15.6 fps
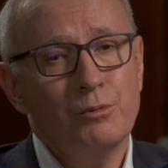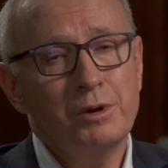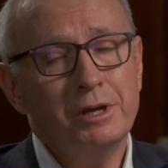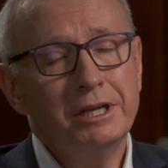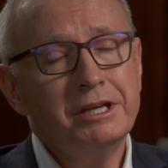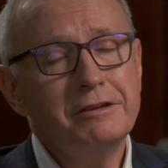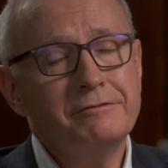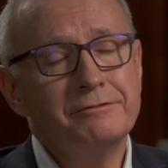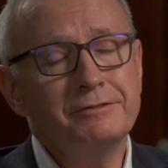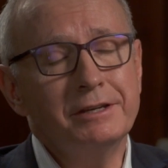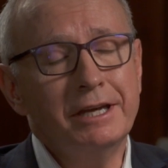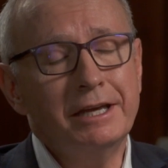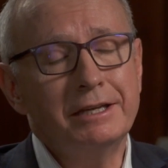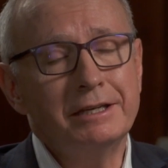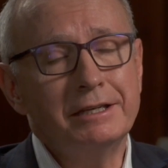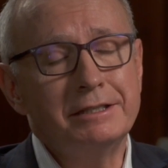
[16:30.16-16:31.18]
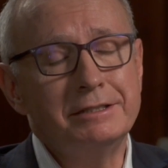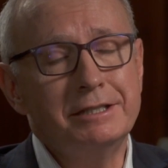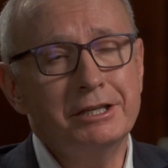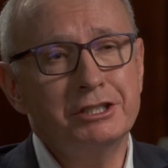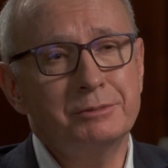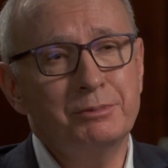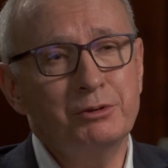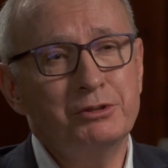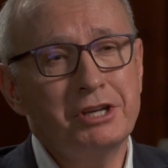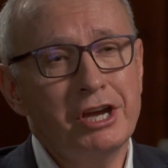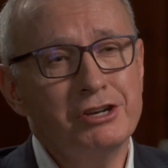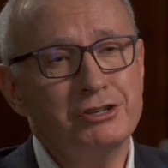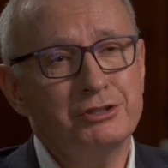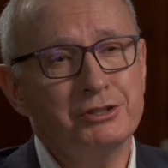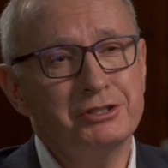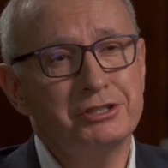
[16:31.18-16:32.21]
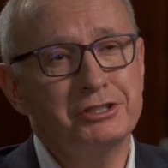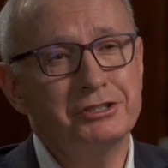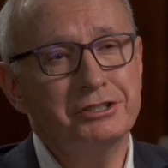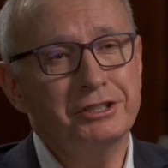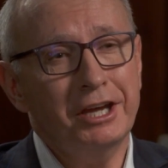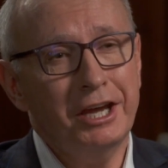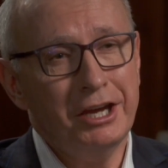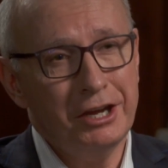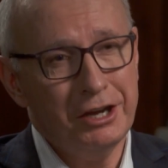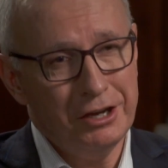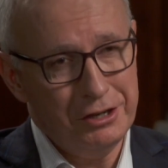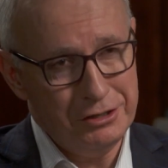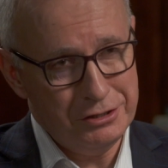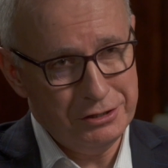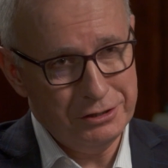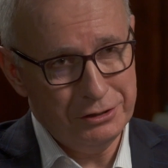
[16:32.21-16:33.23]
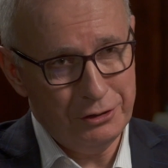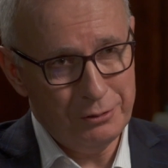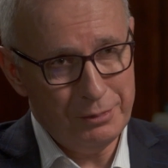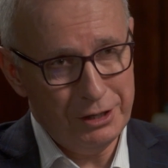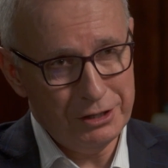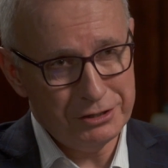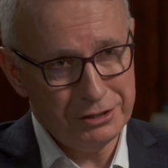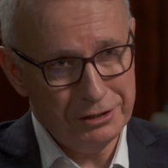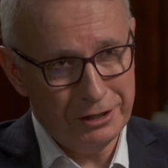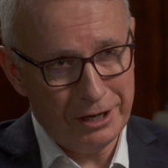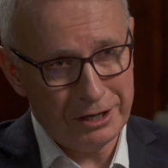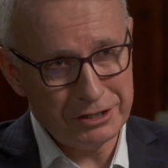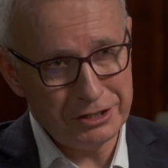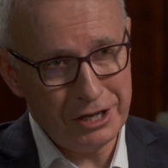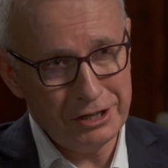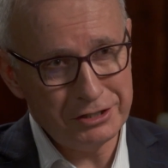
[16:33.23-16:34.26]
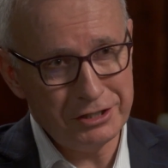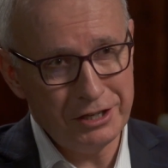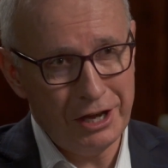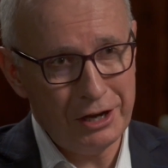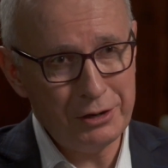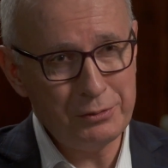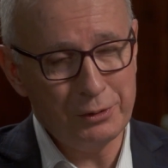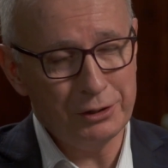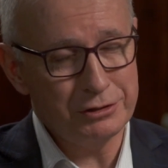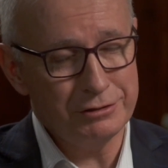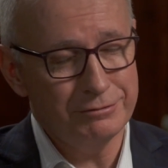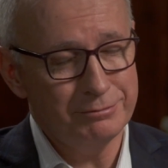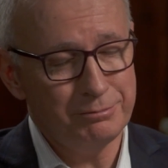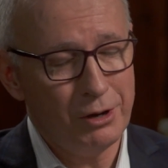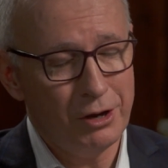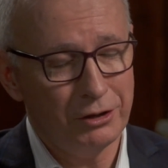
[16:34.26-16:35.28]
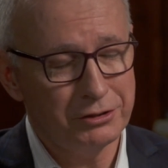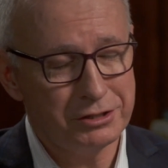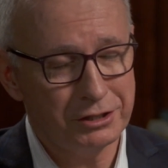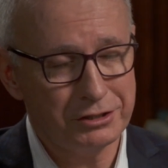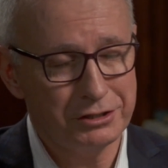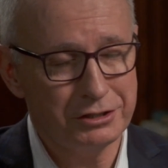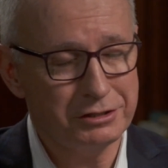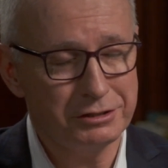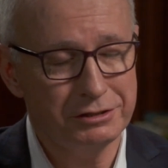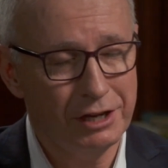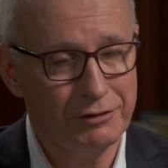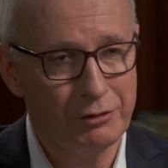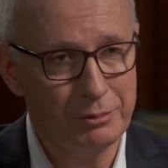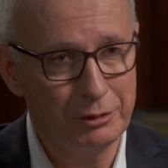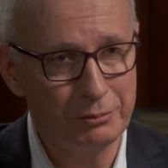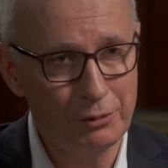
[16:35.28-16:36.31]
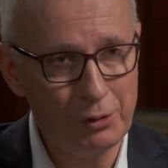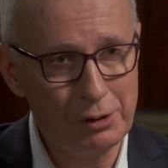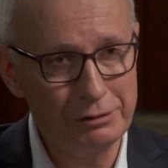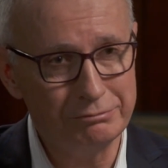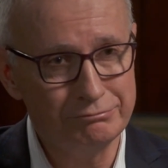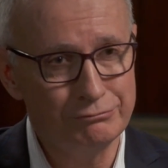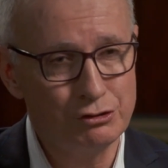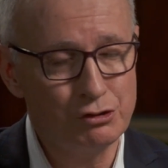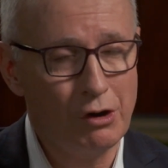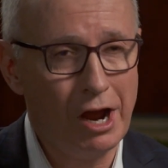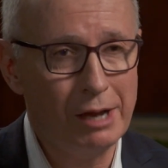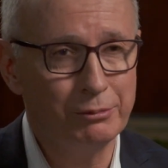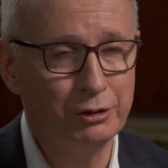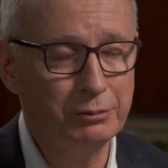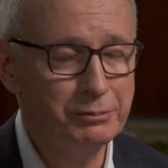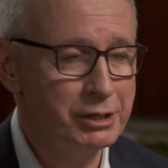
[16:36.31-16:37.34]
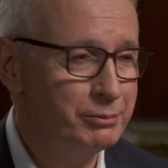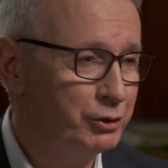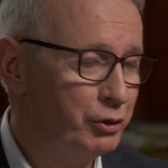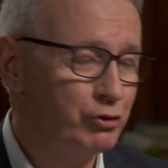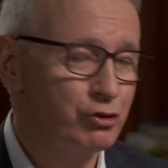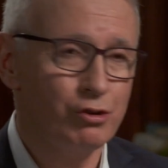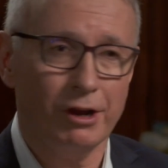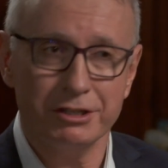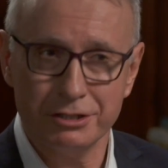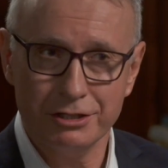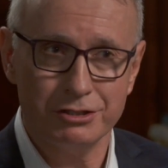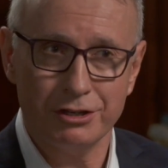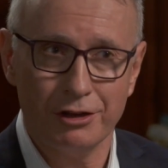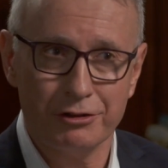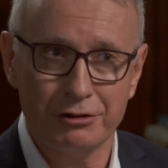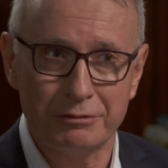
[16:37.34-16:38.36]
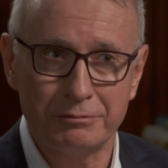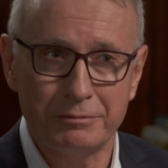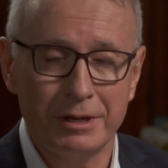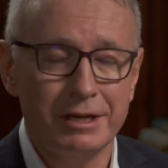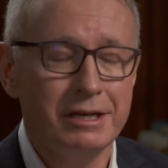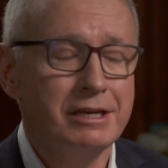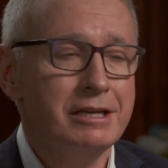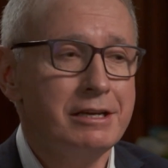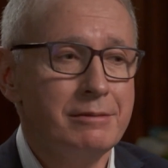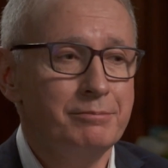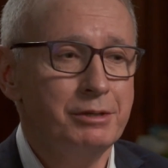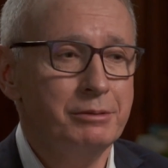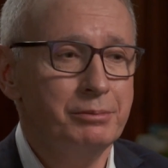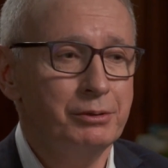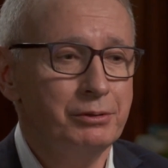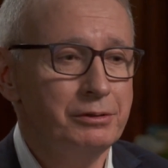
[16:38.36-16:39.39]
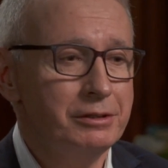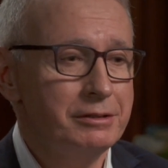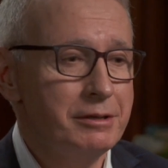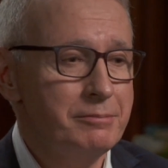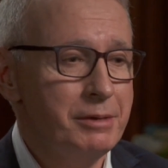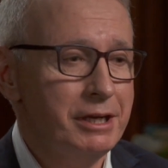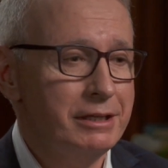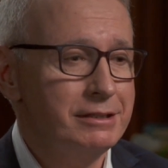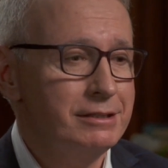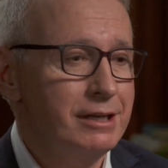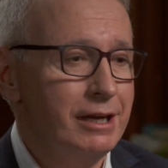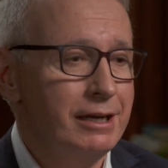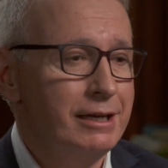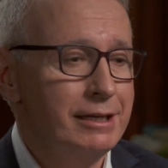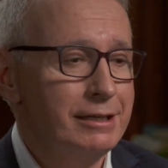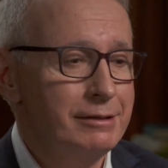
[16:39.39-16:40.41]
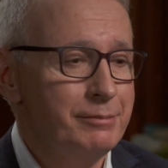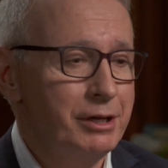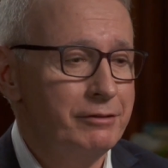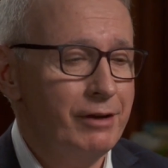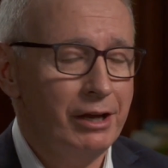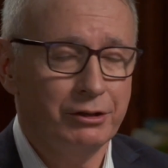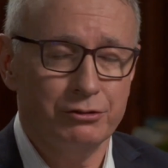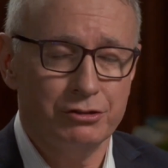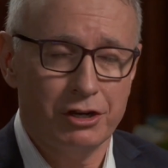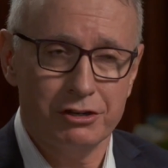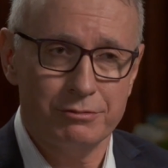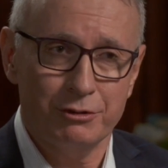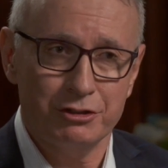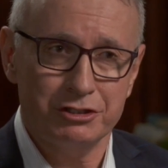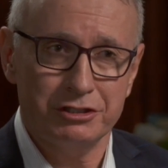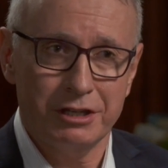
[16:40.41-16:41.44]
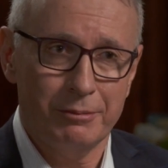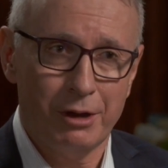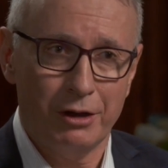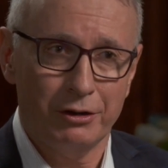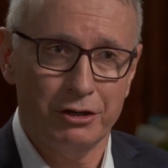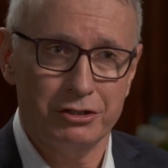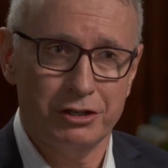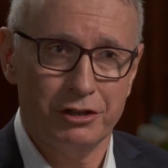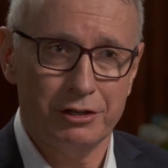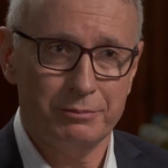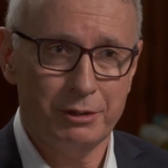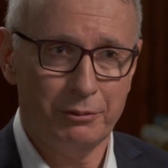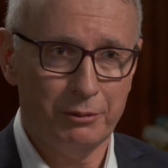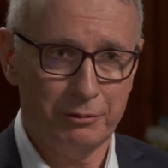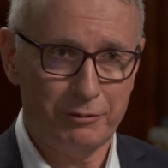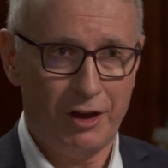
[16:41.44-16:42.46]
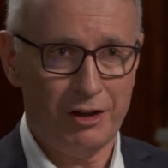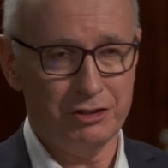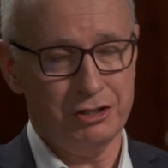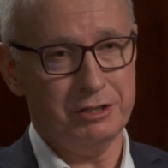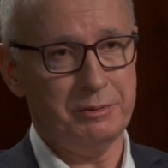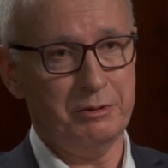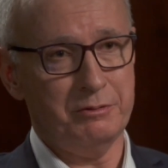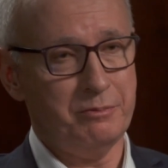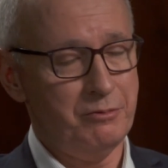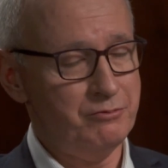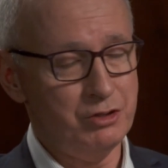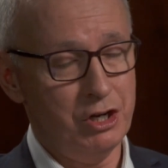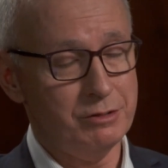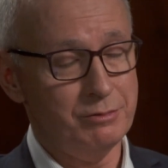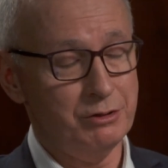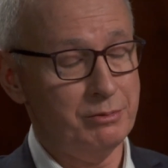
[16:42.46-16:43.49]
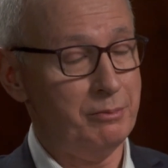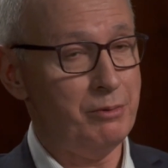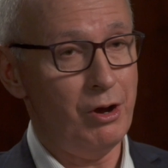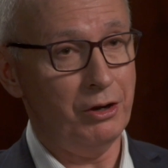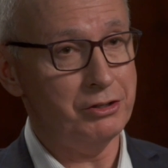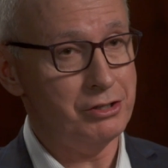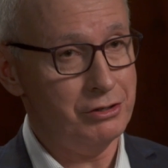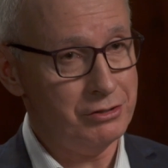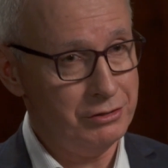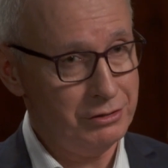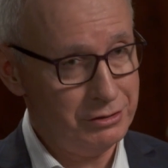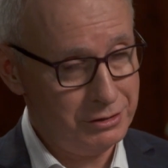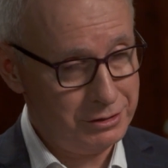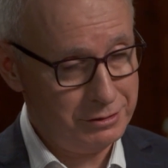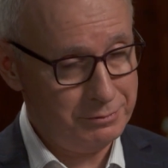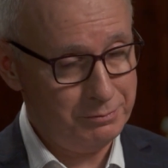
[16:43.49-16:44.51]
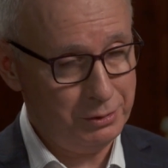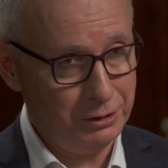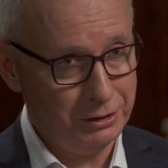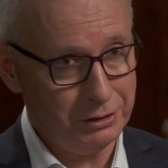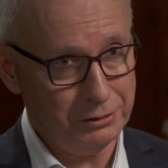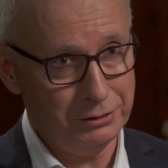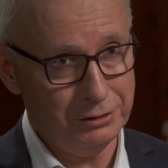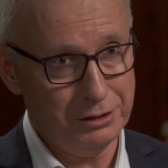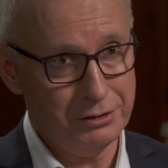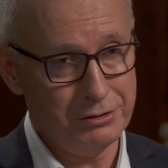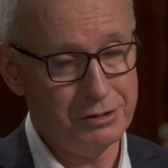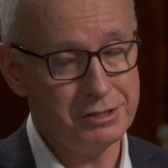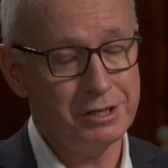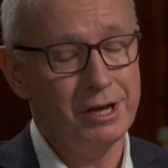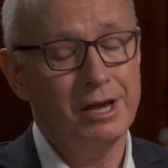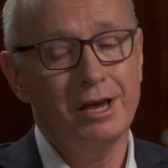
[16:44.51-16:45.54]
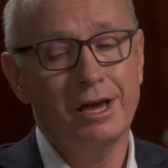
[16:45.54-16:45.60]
We live in a disputatious age. You're based in the United States now, where politics has never been more tribal. People don't trust each other. People make value judgments about each other. People make value judgments about politicians, political leaders.